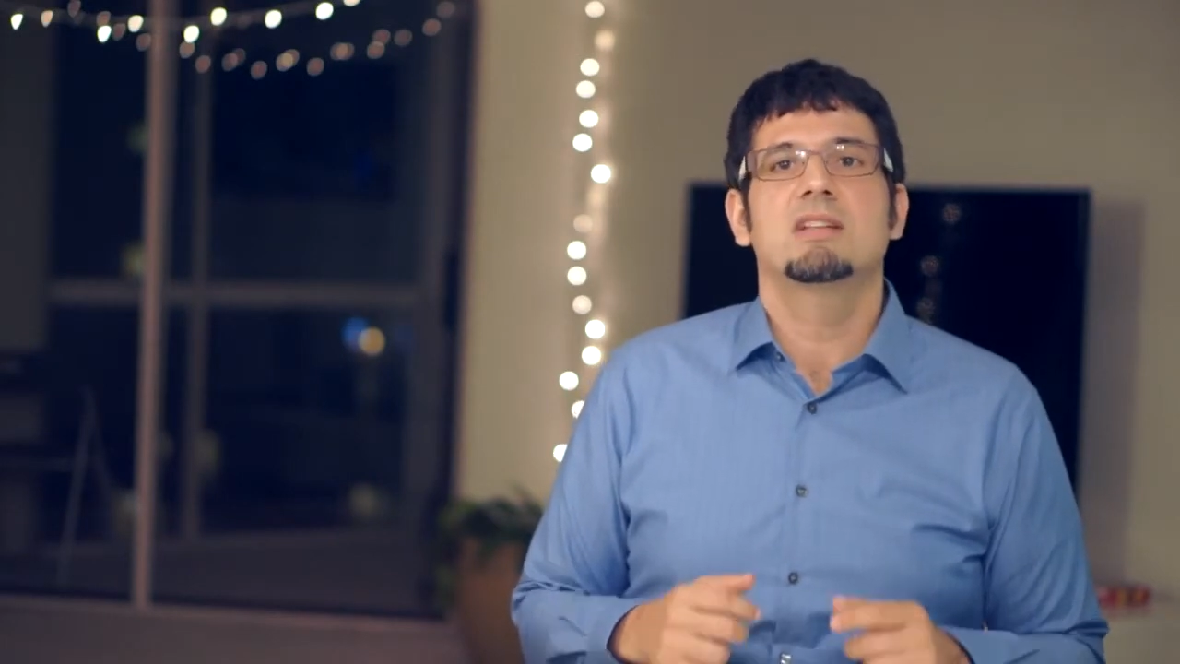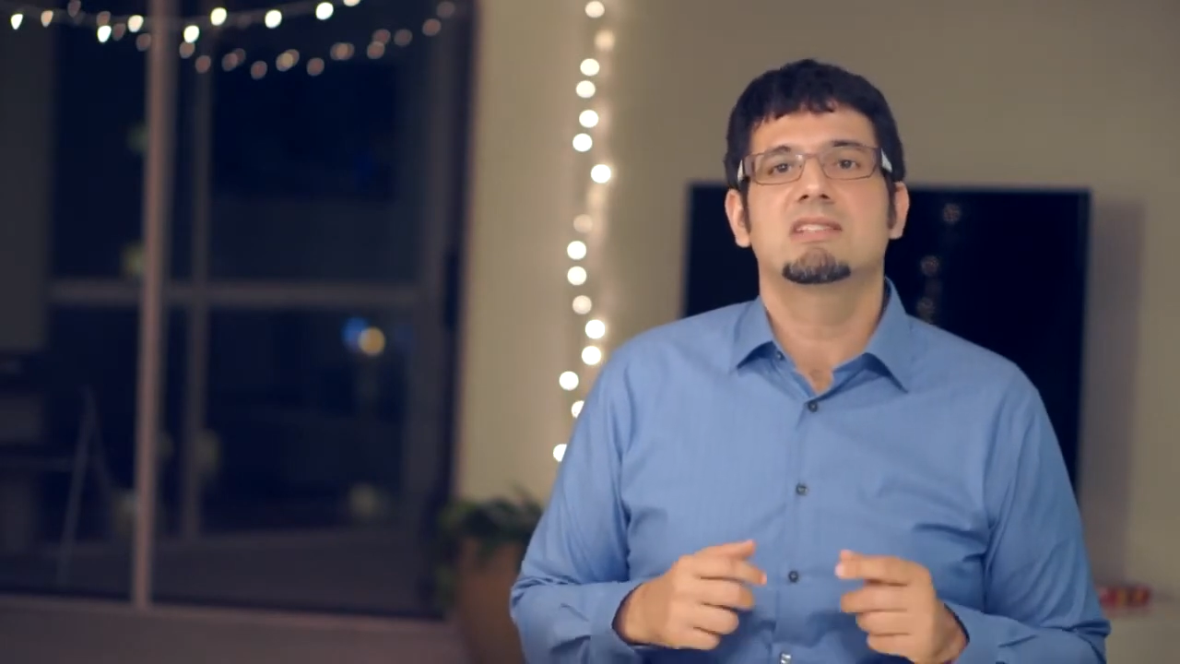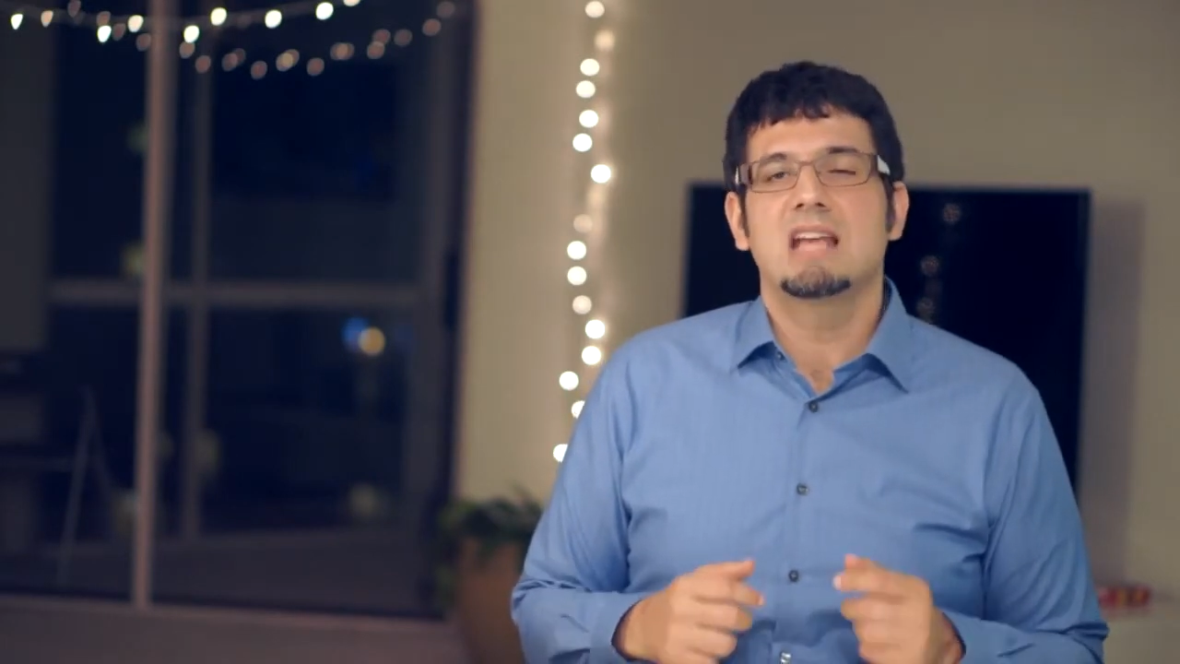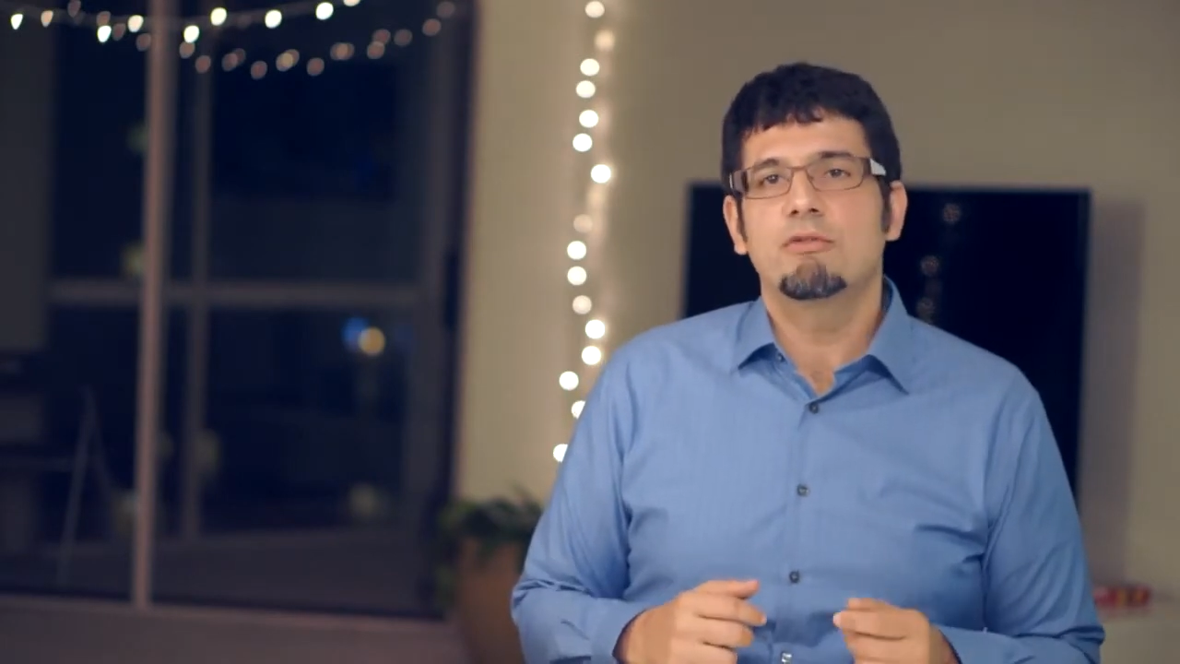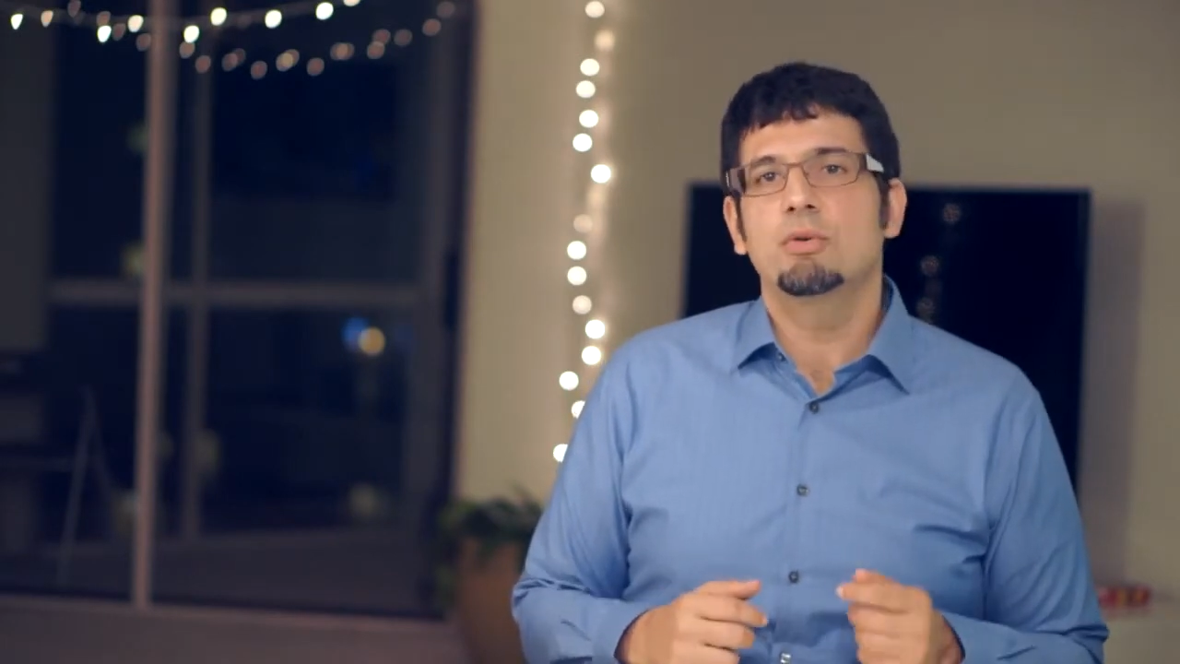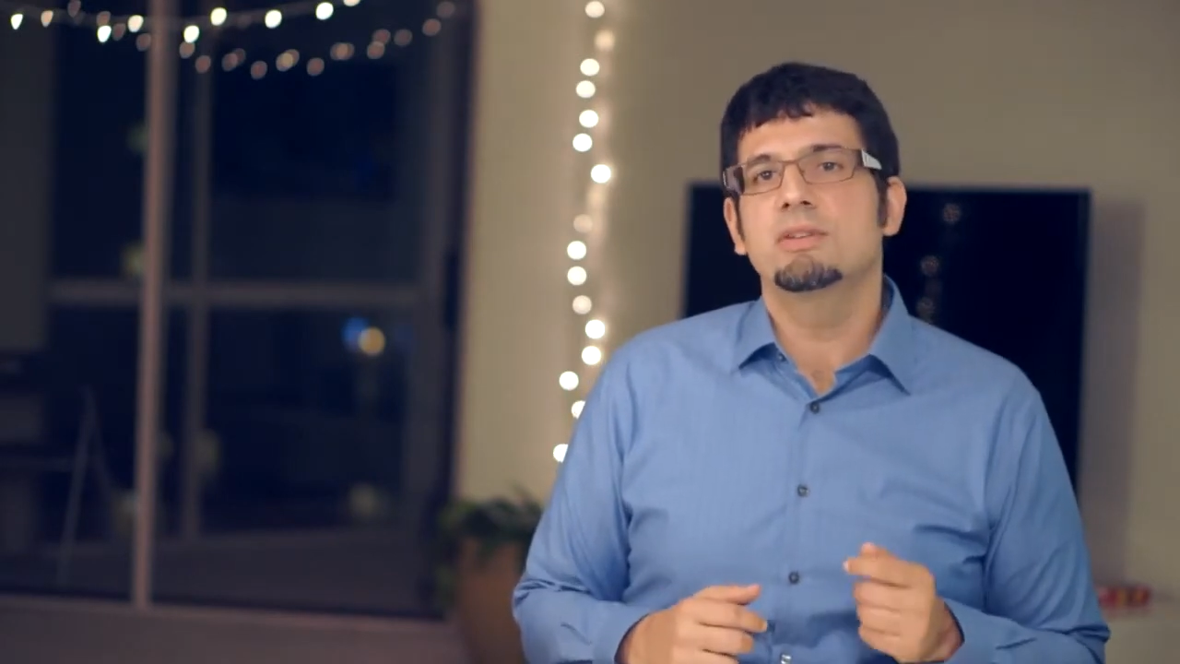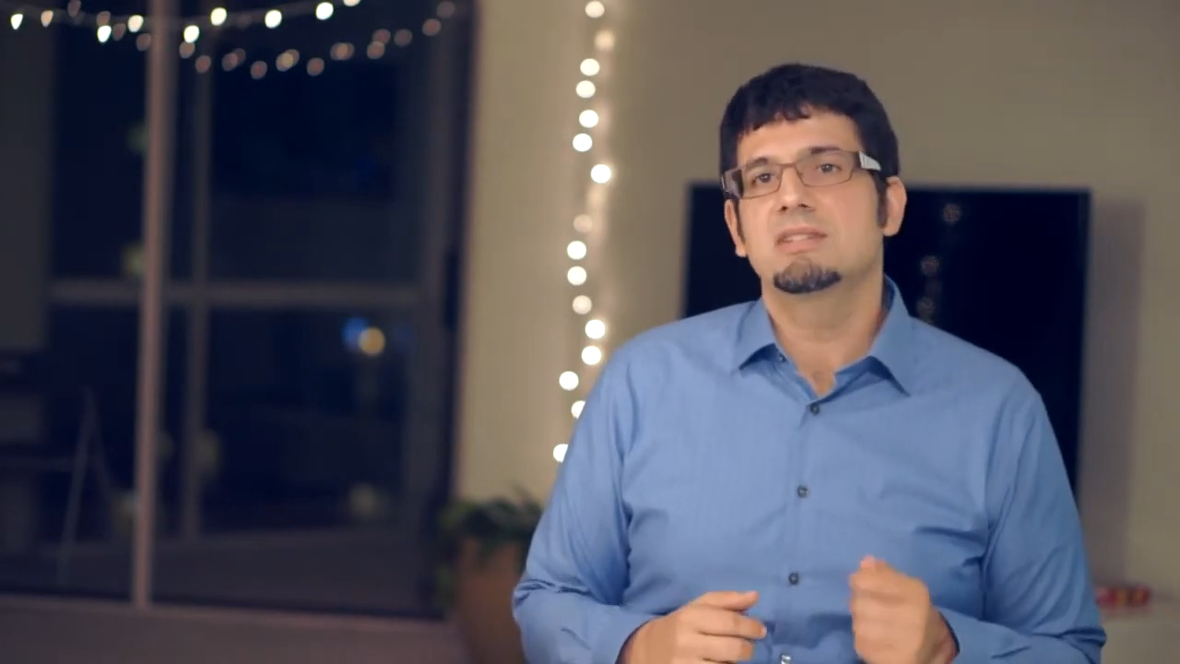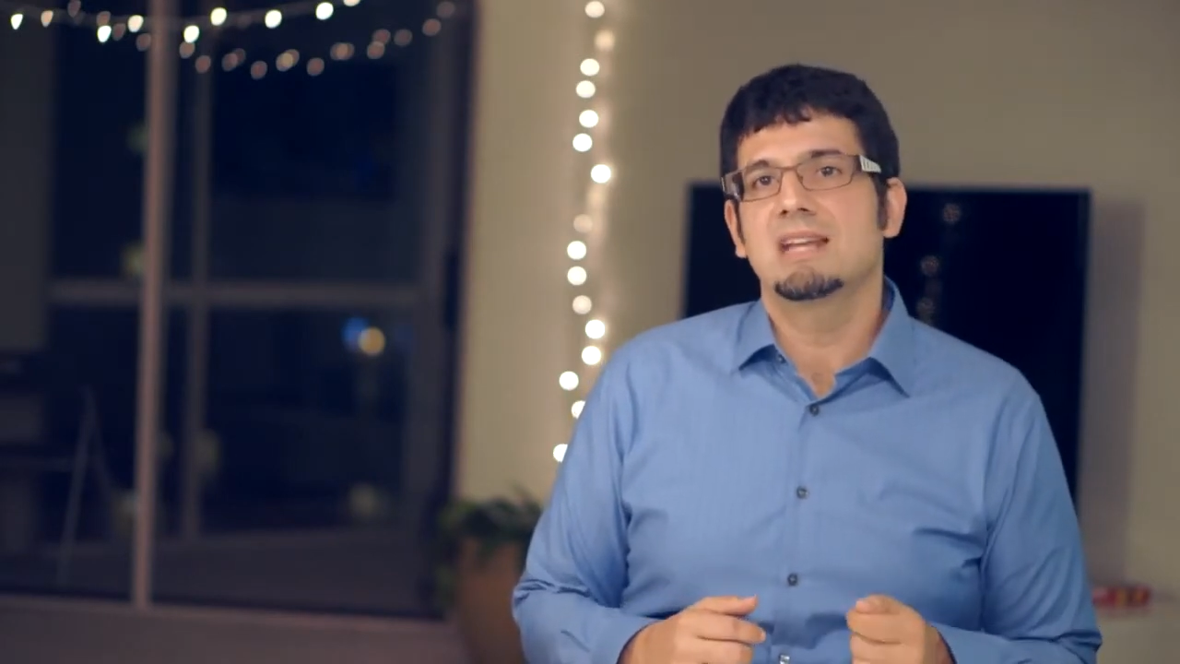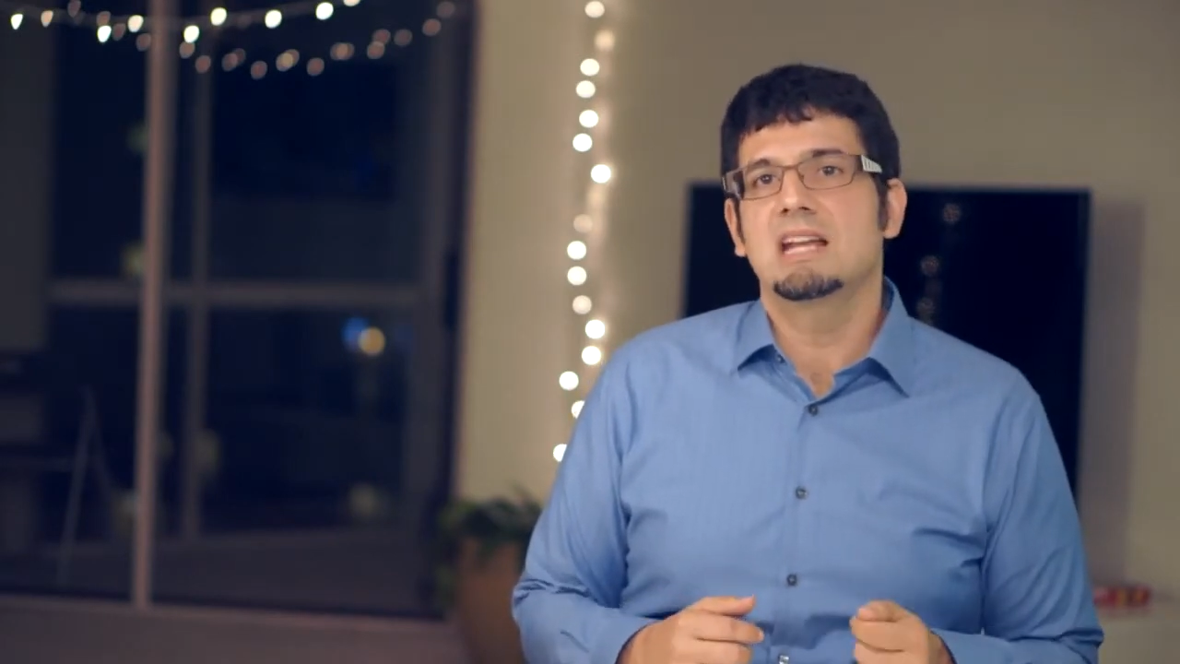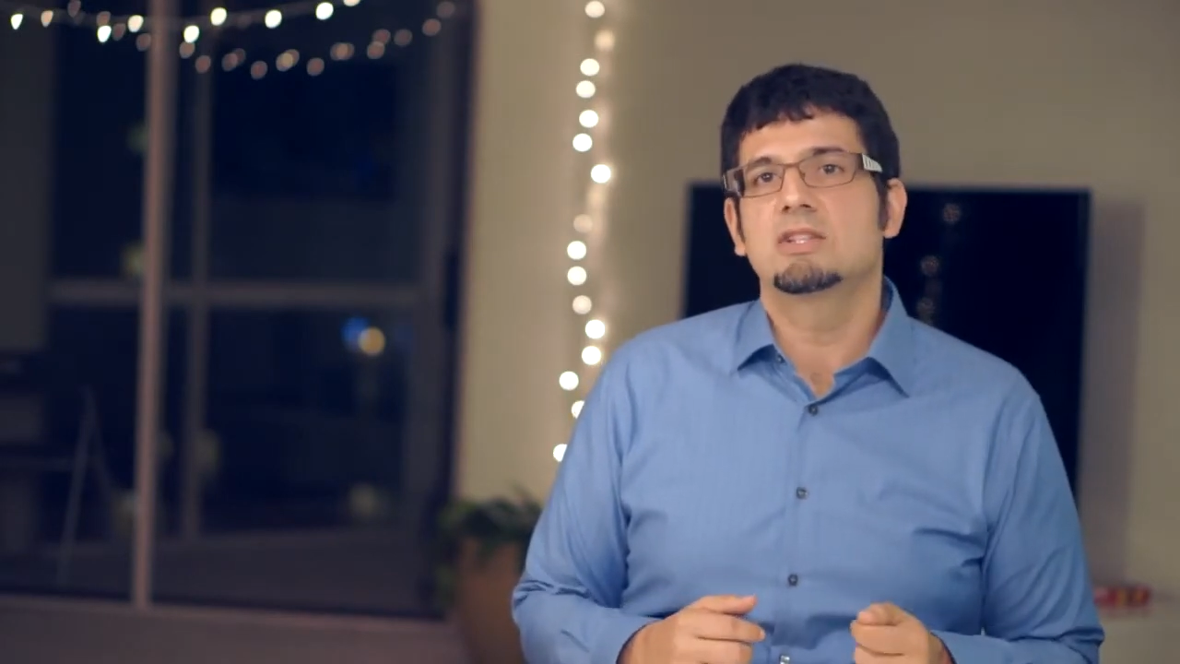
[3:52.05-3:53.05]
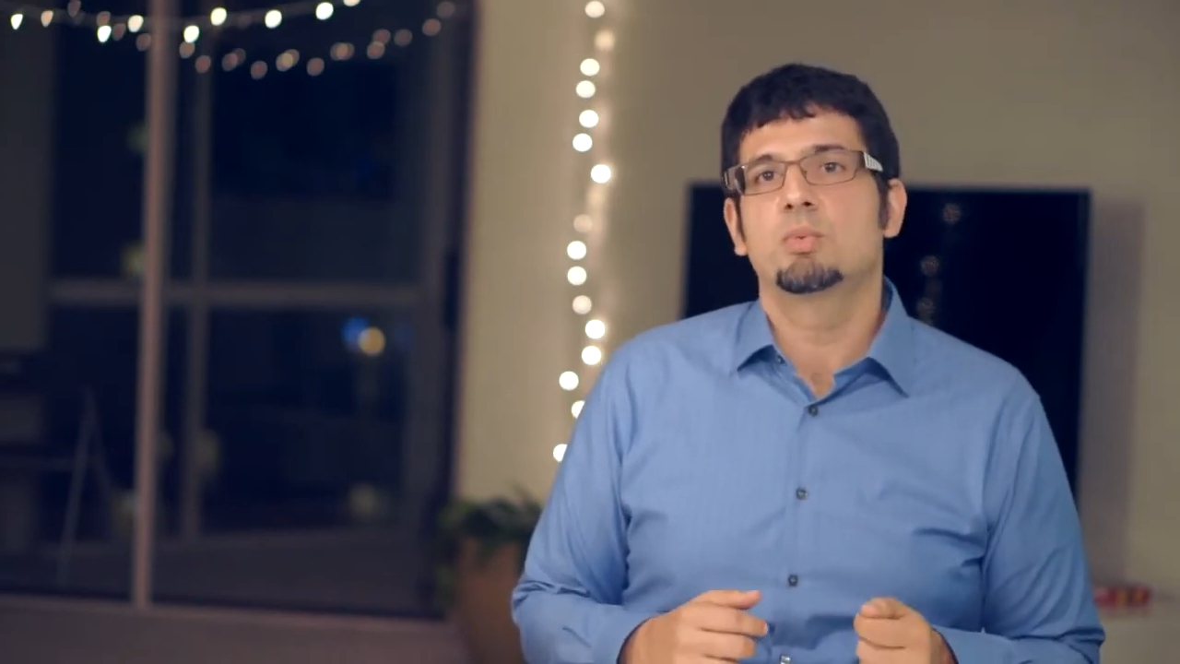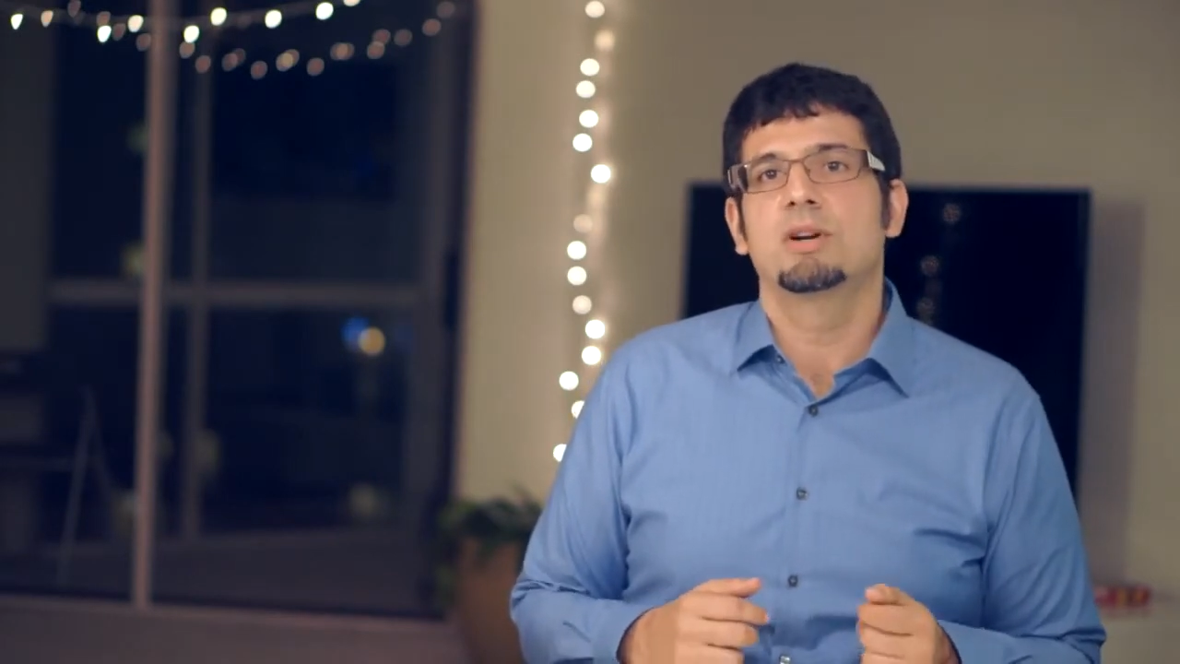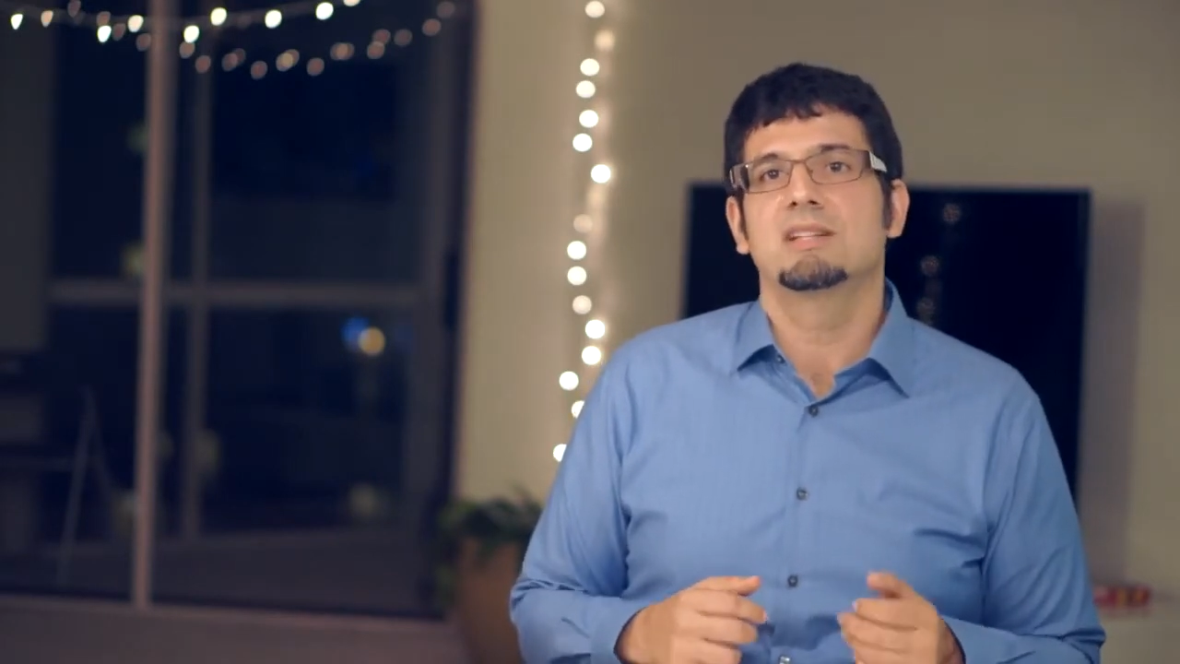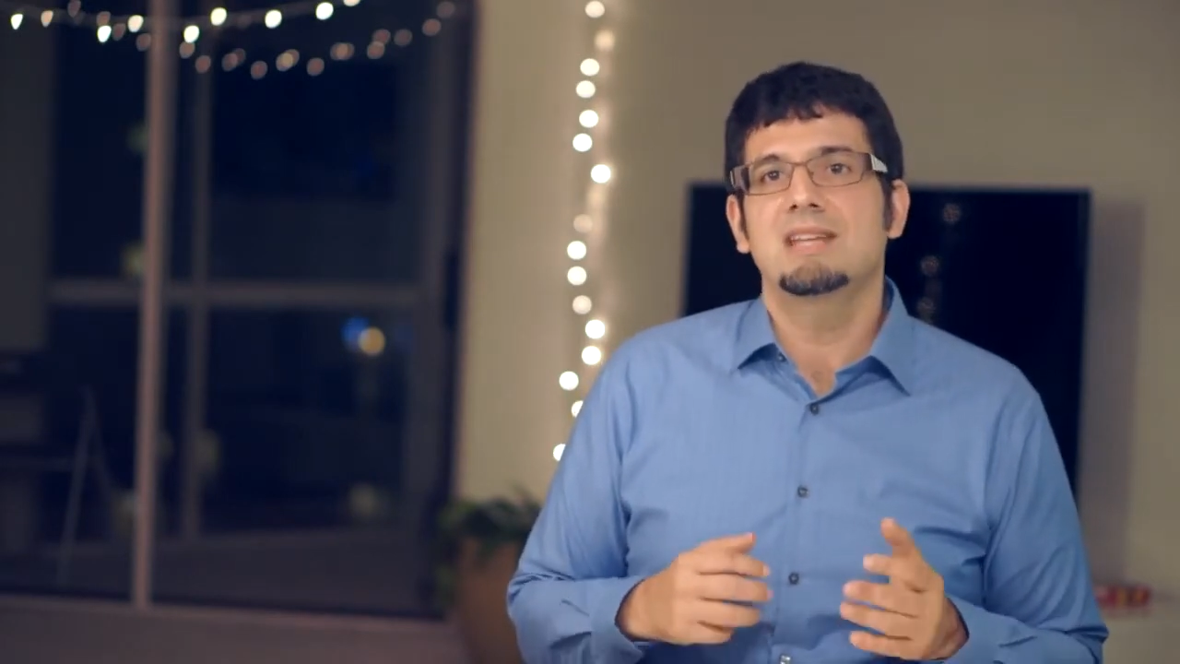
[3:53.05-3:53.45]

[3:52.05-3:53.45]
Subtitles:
several states were to